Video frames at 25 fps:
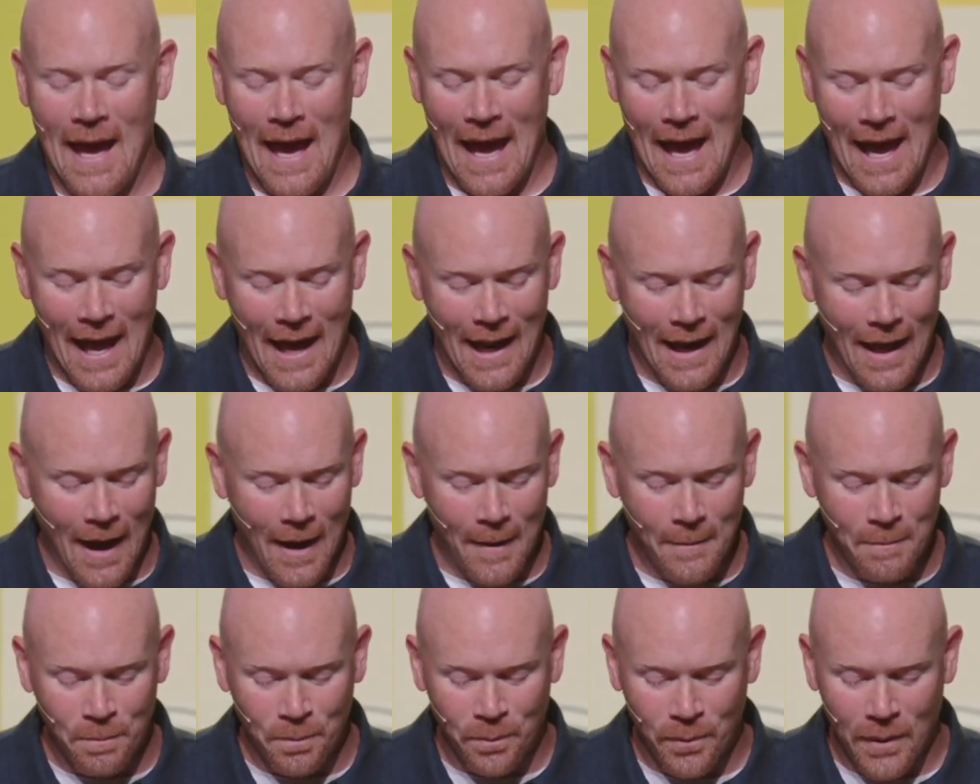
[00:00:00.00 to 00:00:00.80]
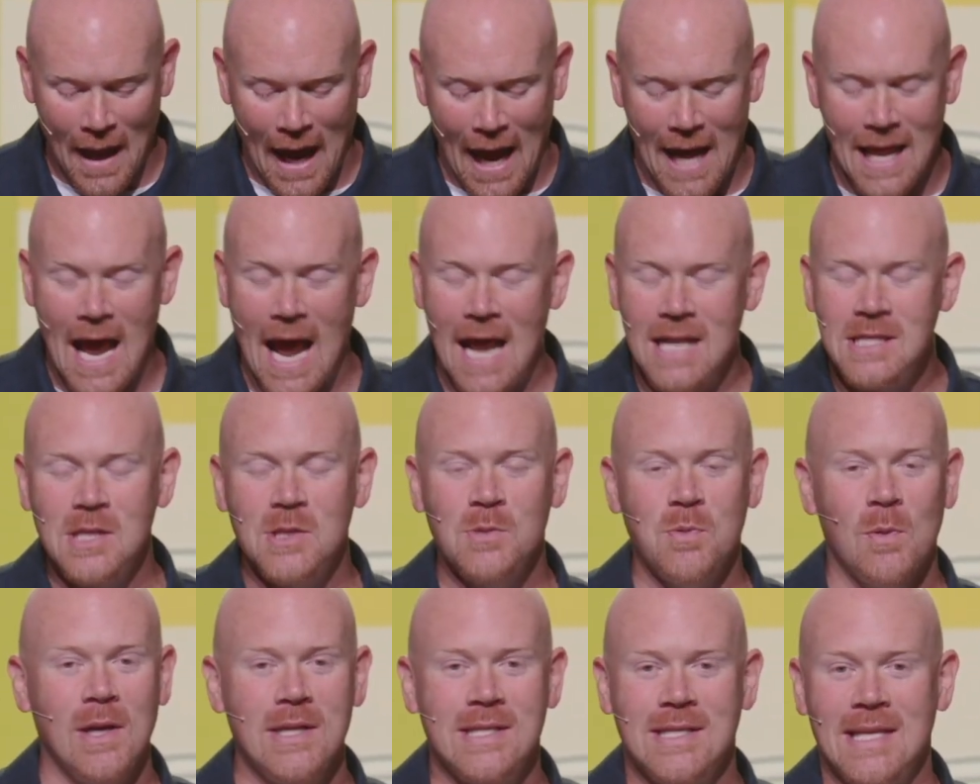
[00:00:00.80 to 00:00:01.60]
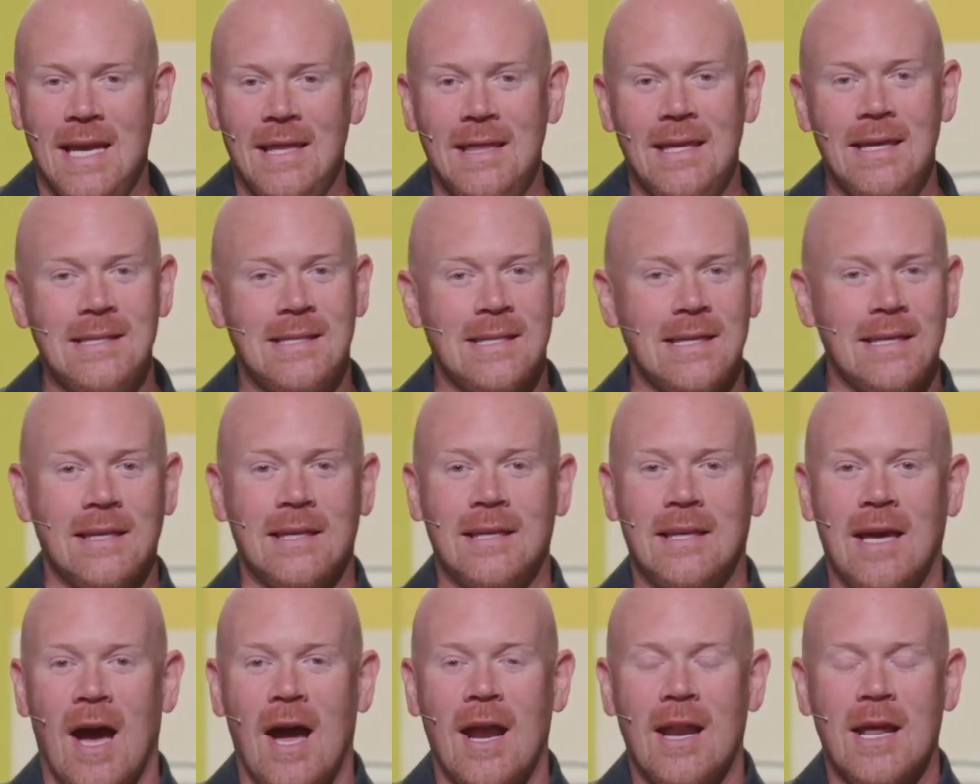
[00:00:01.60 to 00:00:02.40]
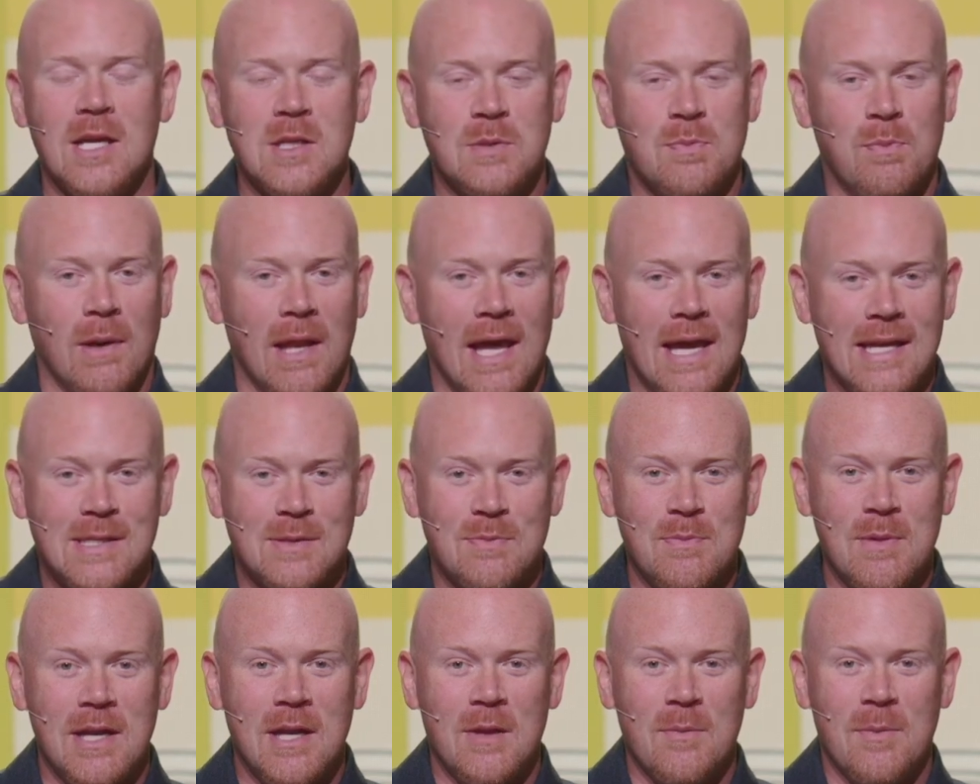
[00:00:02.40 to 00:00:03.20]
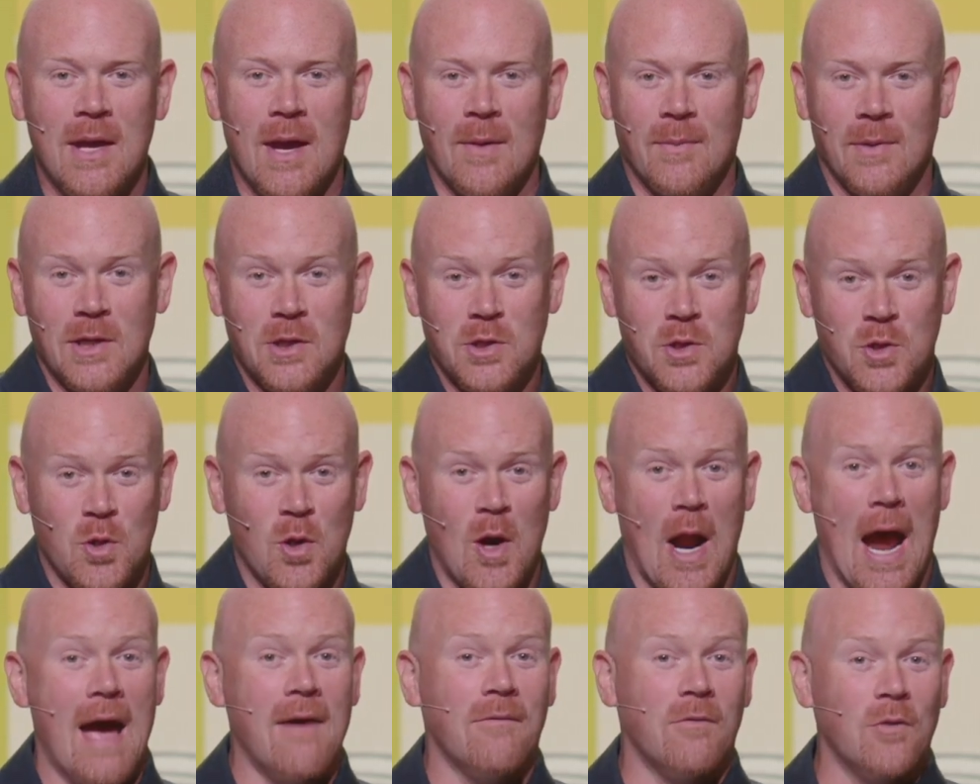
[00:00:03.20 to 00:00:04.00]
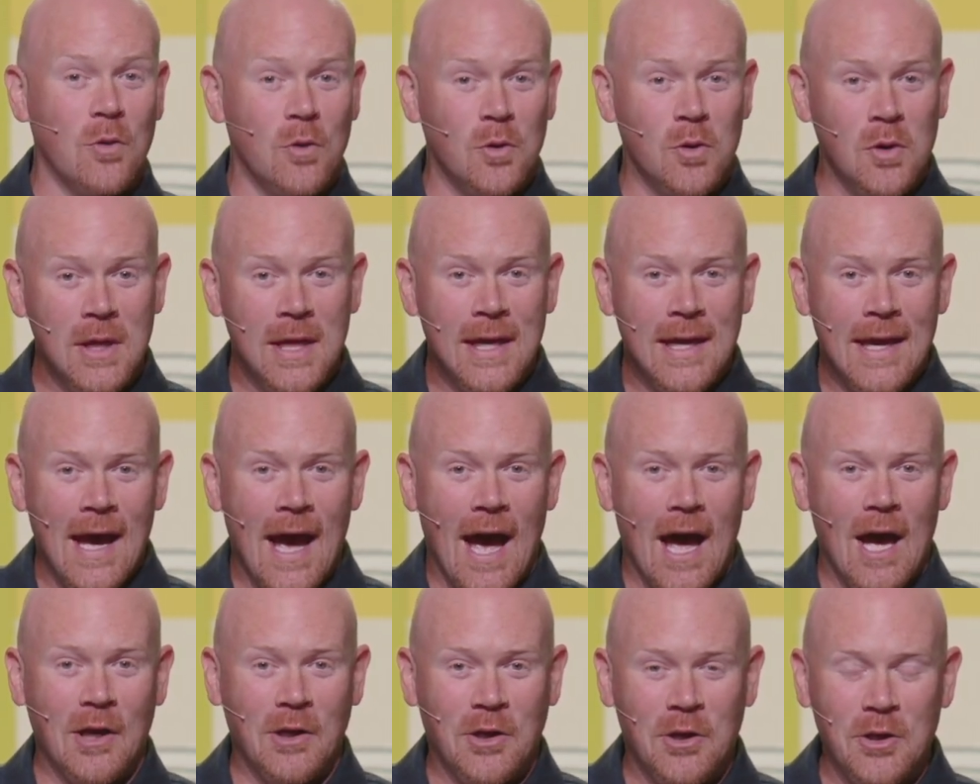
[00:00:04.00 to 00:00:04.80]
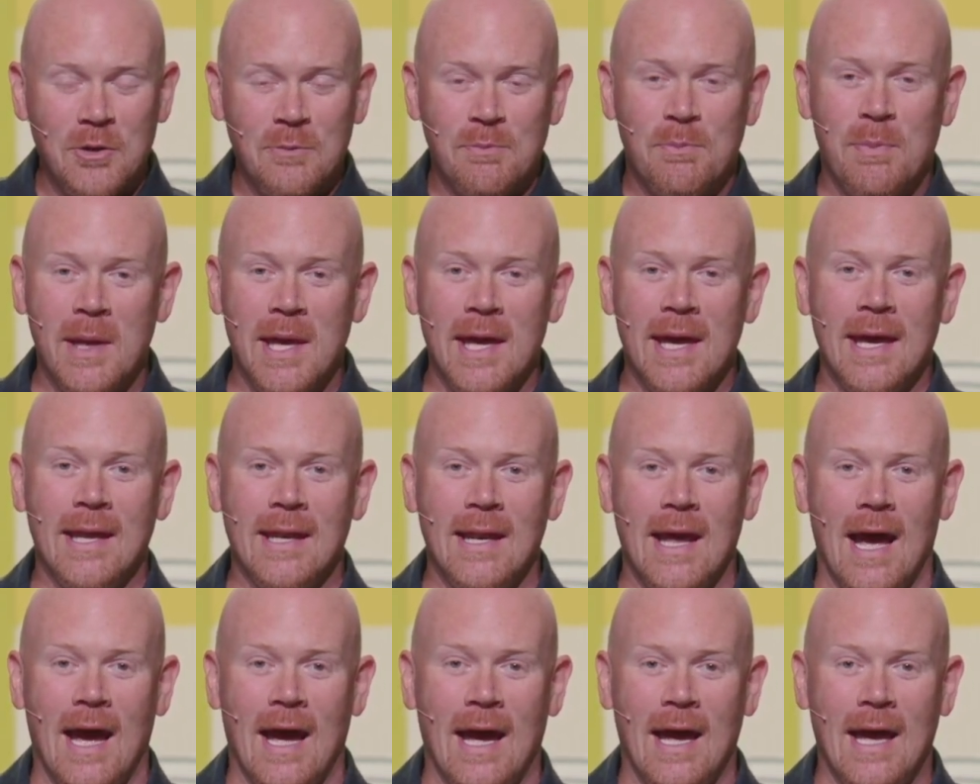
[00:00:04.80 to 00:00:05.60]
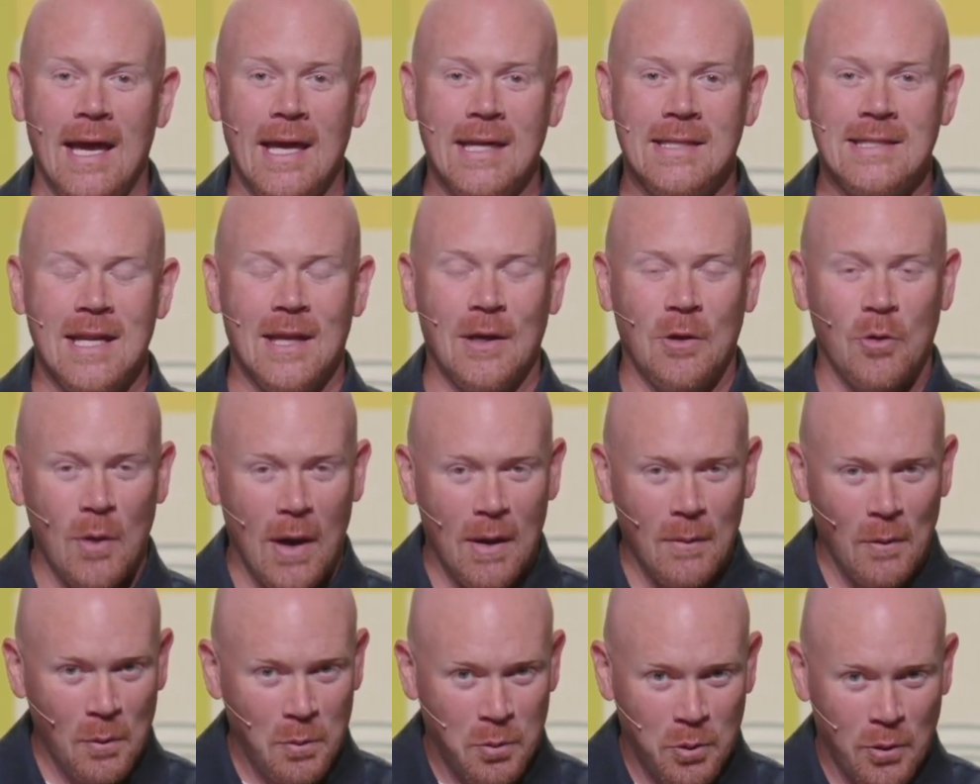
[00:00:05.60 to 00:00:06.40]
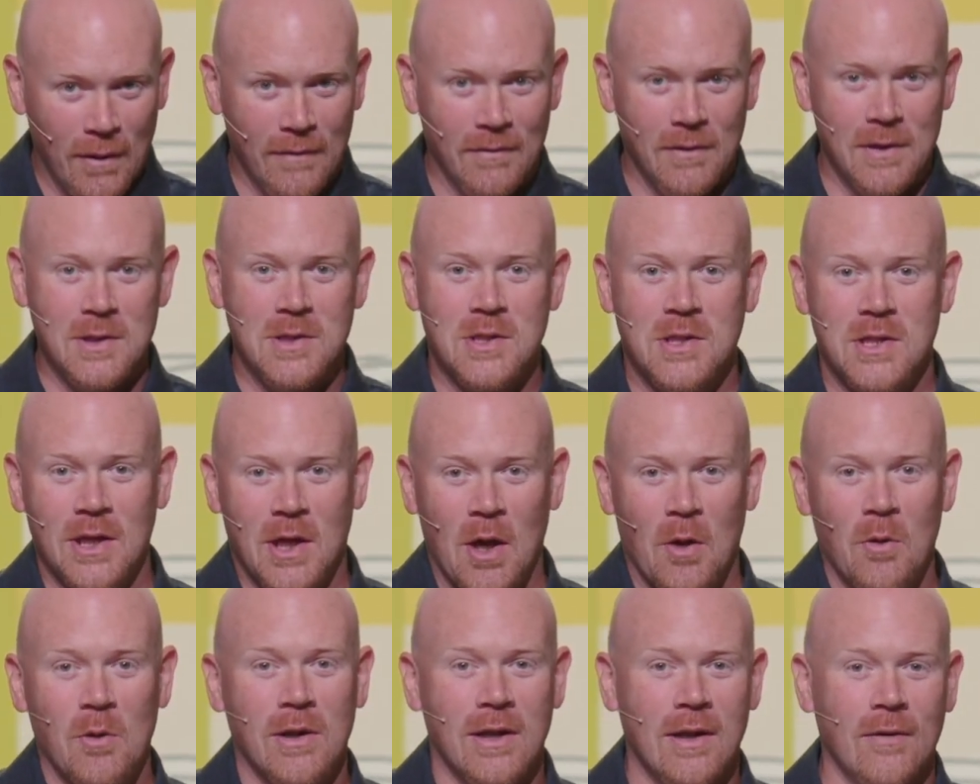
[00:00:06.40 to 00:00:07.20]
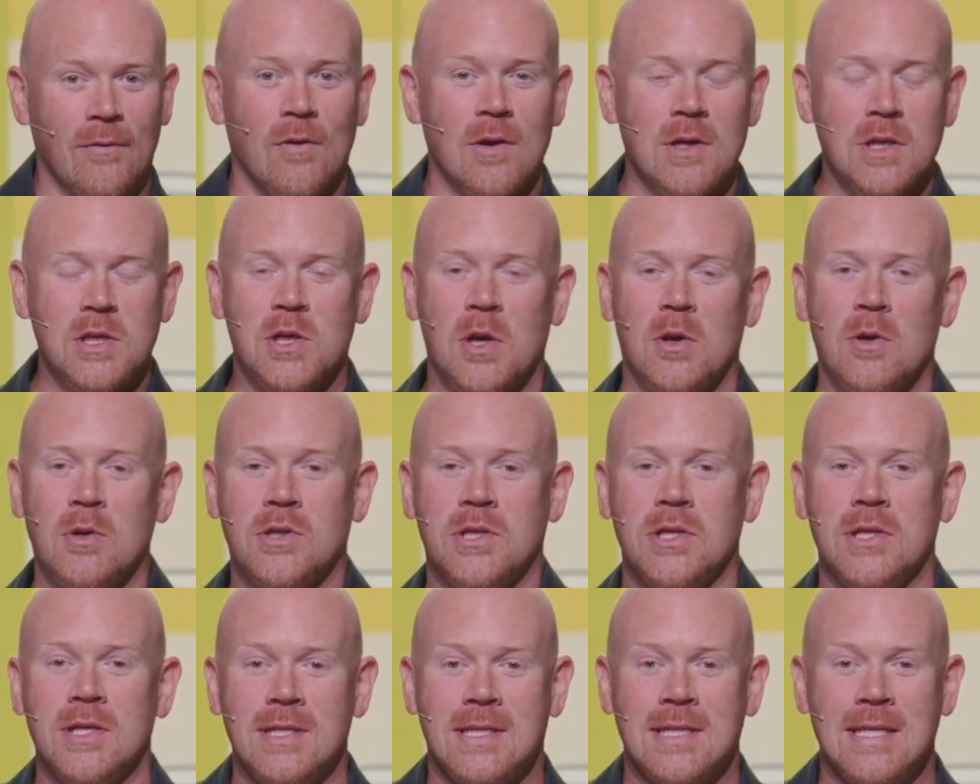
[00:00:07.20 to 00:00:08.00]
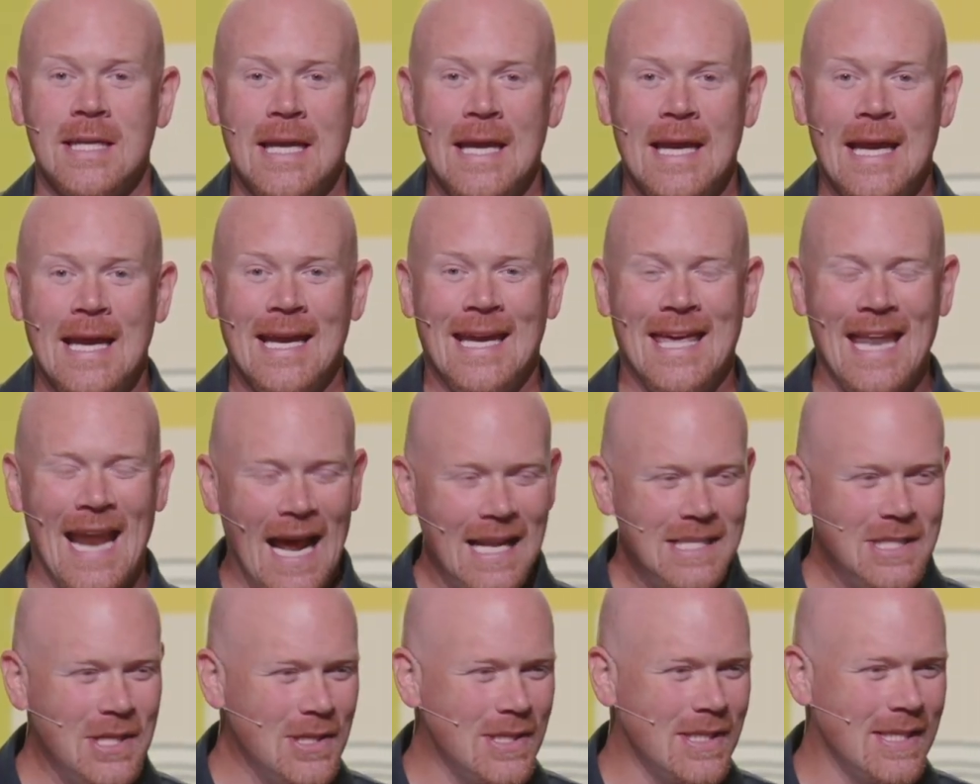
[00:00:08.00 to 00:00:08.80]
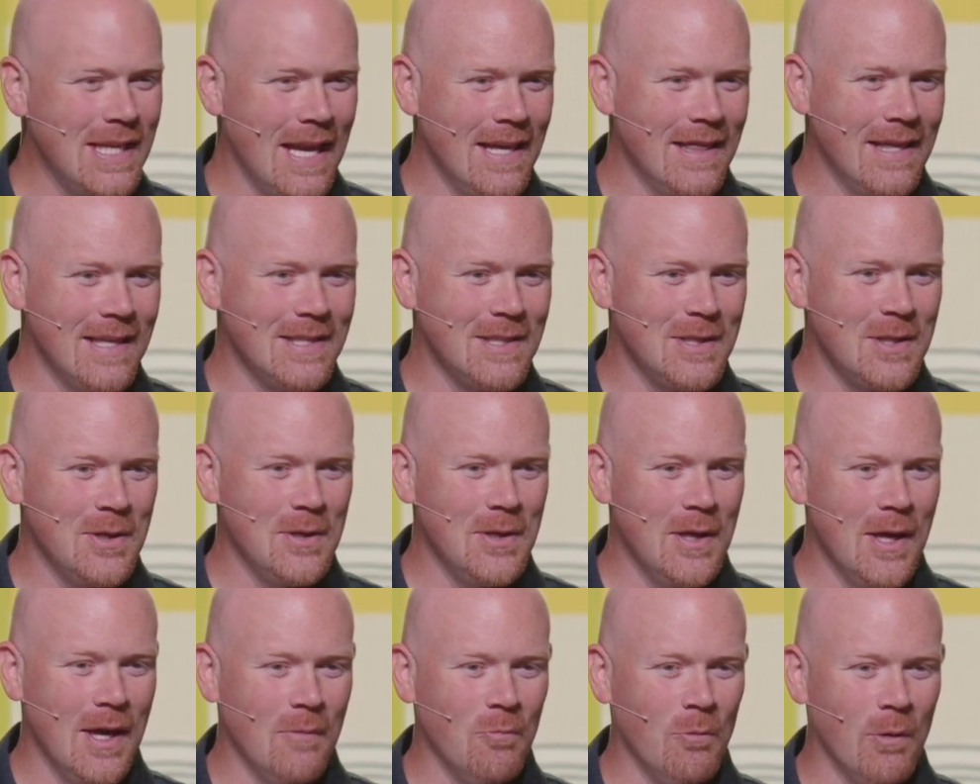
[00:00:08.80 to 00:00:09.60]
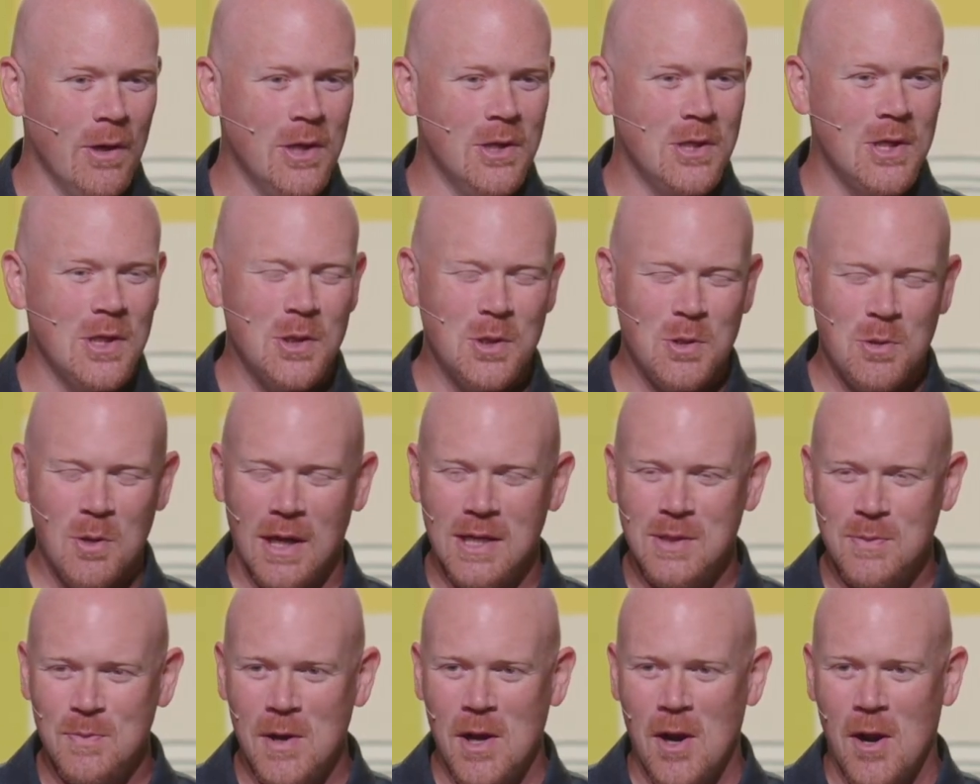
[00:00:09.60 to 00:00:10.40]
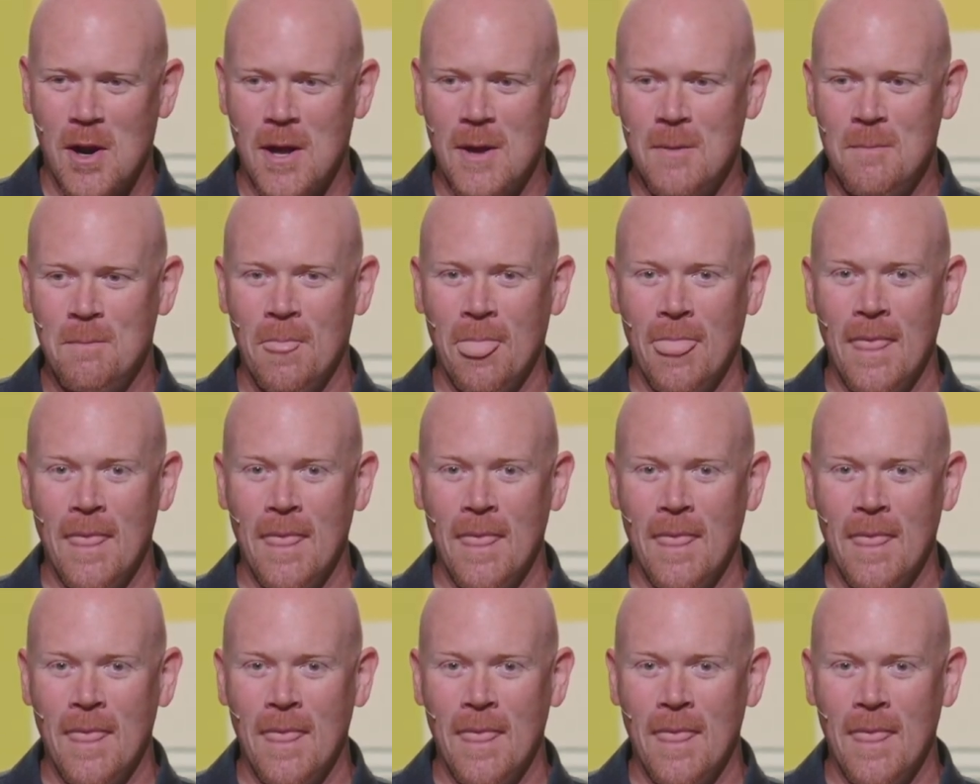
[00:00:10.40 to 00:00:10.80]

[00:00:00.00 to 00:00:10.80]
And um, I, I just want to say this God has blessed me to be able to travel a good bit. Uh, it's an incredible privilege to go to different churches. Can I just say this to you, and will you just trust me on it?